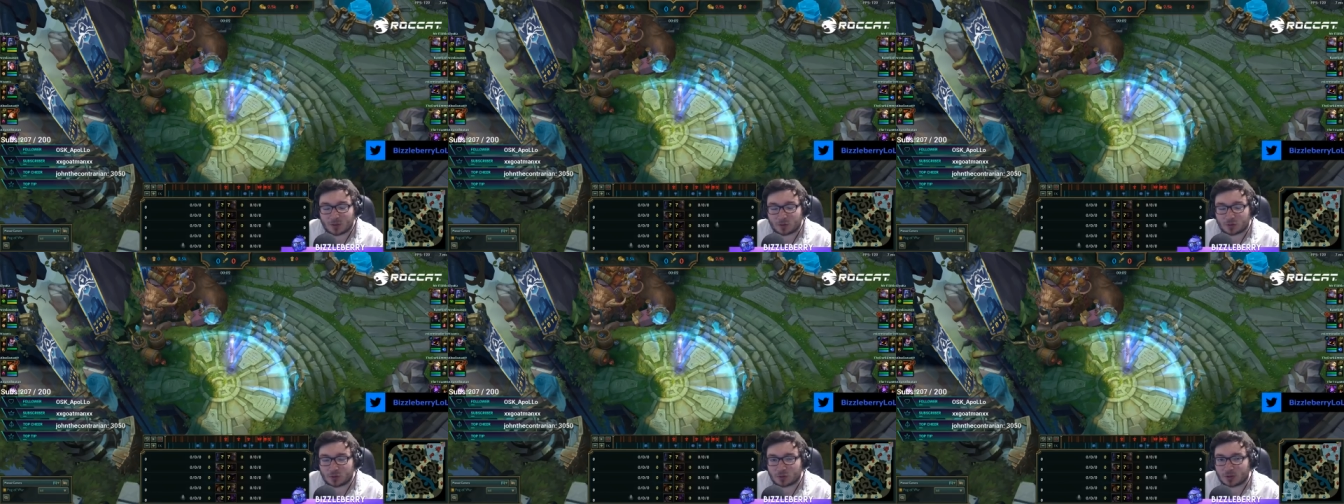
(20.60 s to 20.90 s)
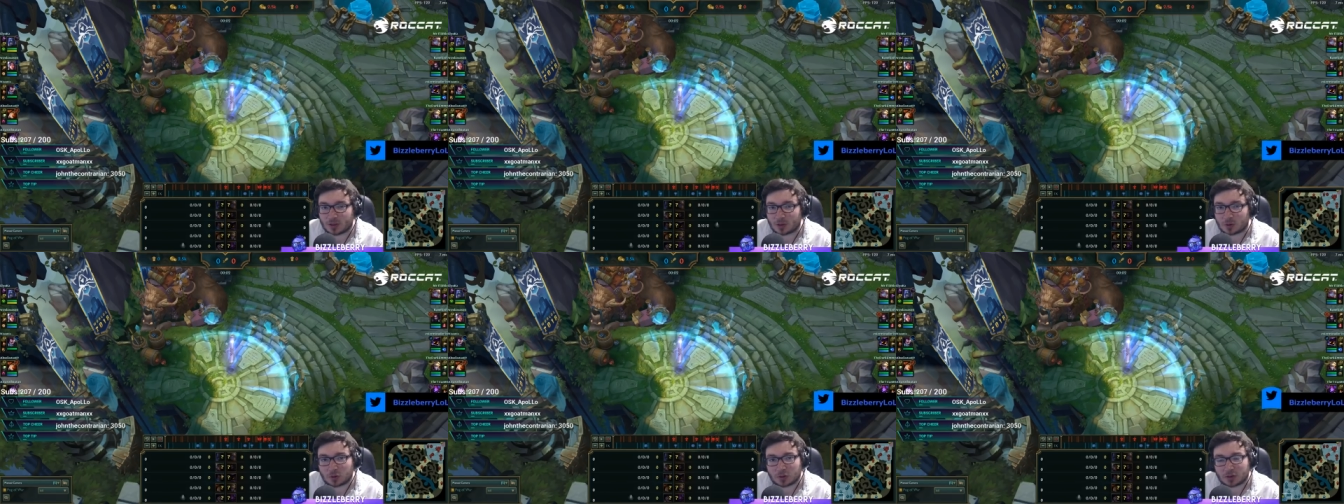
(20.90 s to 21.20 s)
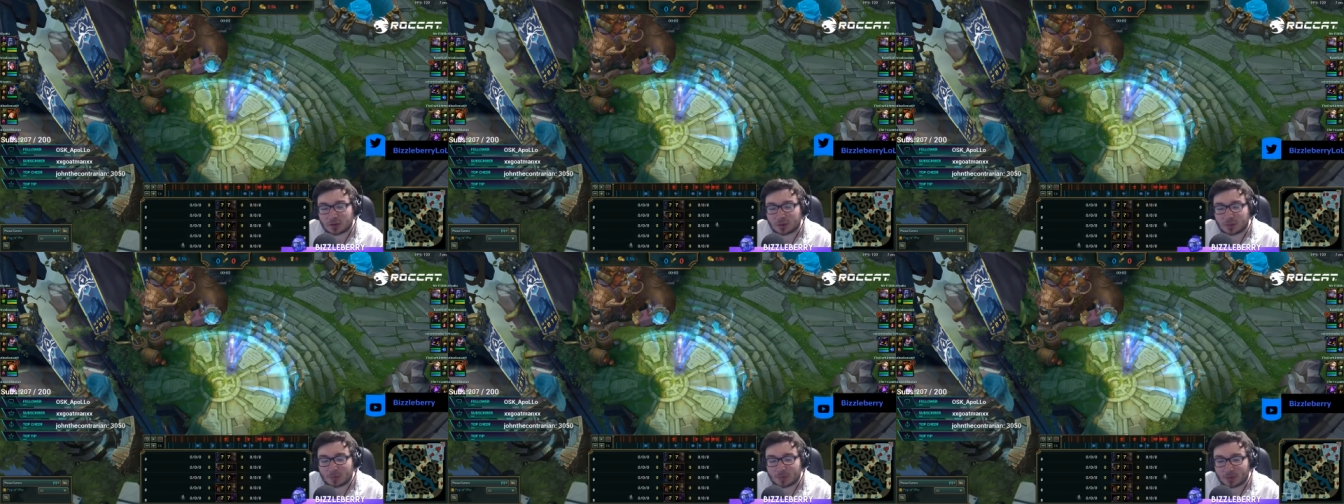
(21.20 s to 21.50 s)
I'm not too keen
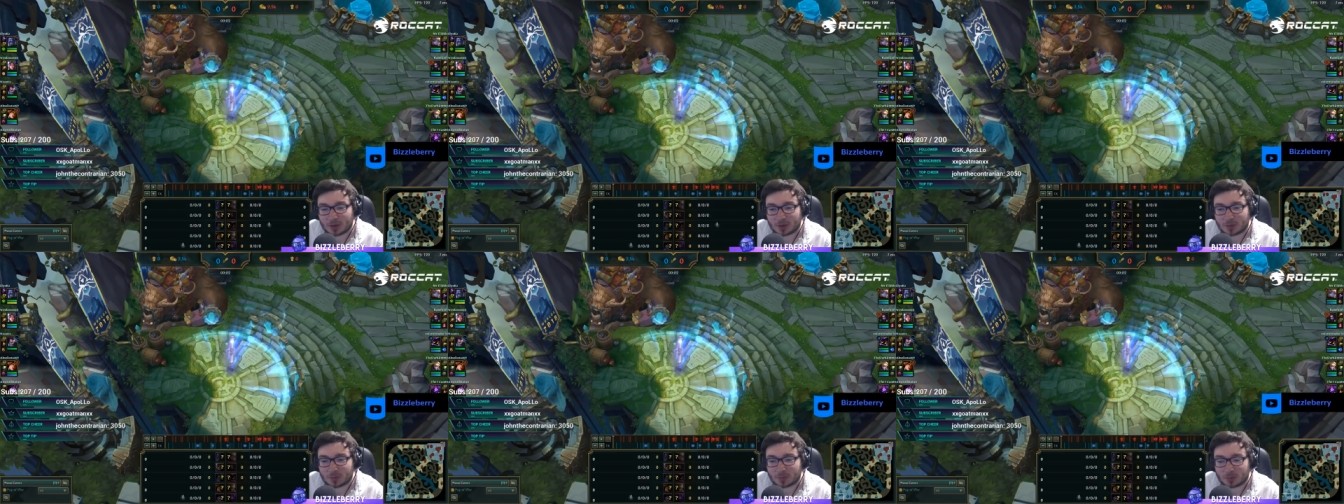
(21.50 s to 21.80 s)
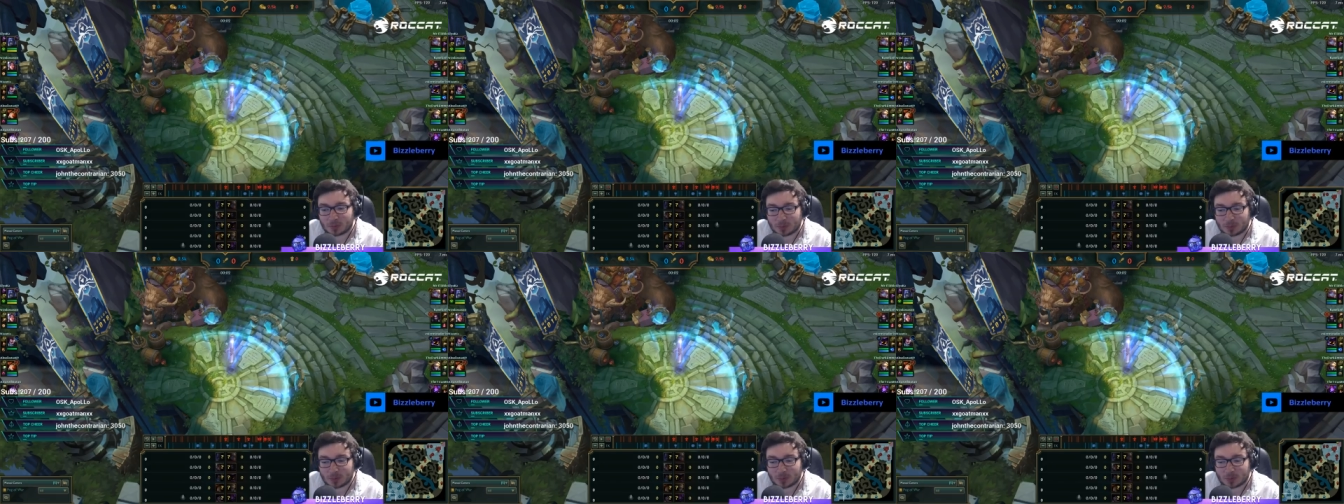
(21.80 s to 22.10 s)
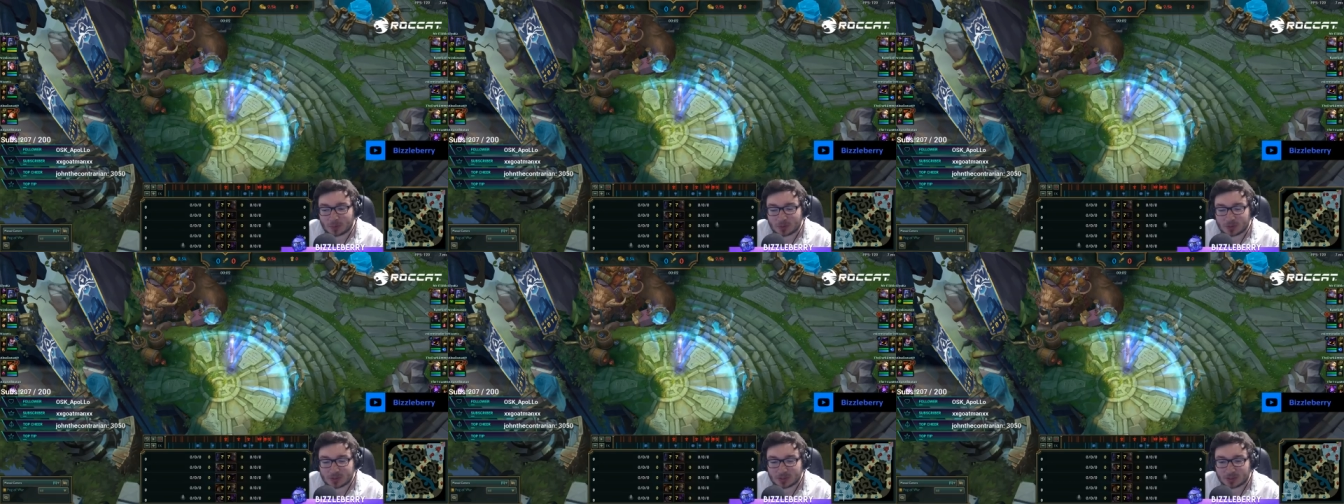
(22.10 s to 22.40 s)
on it, but
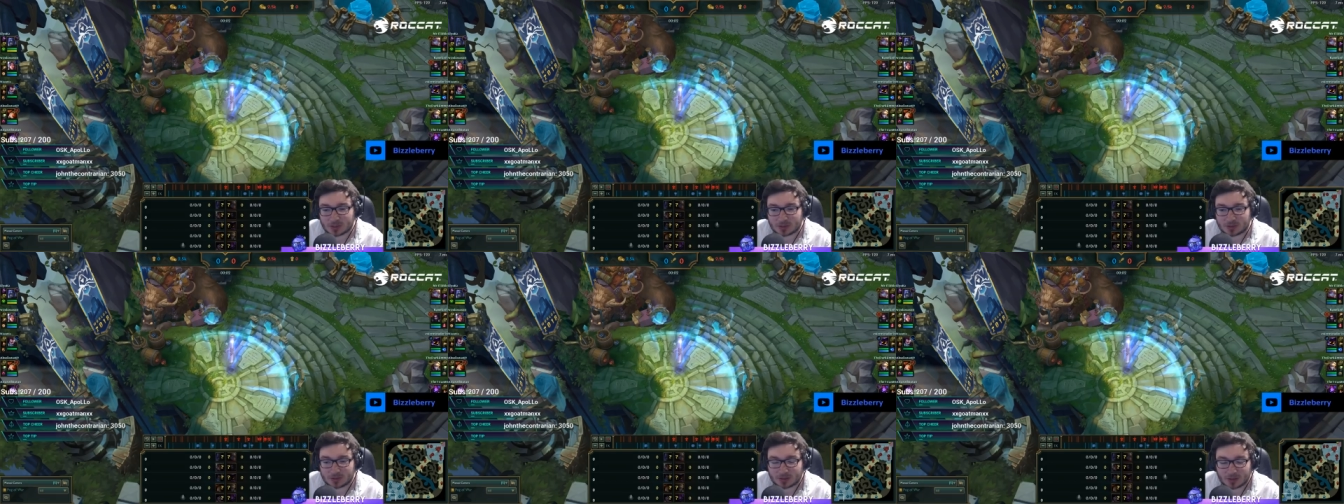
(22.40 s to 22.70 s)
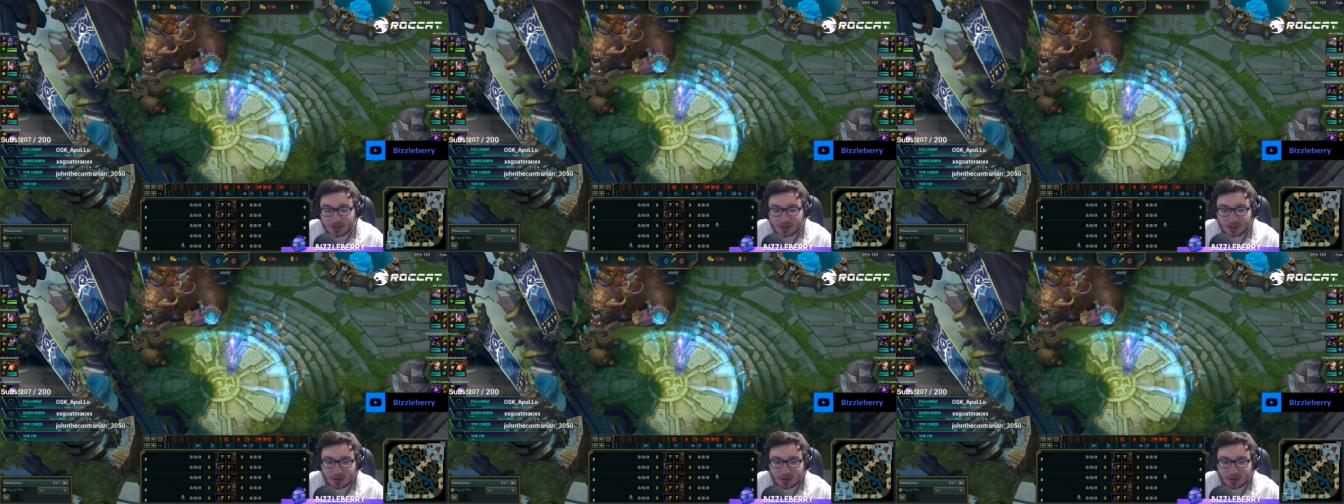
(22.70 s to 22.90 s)
we'll see.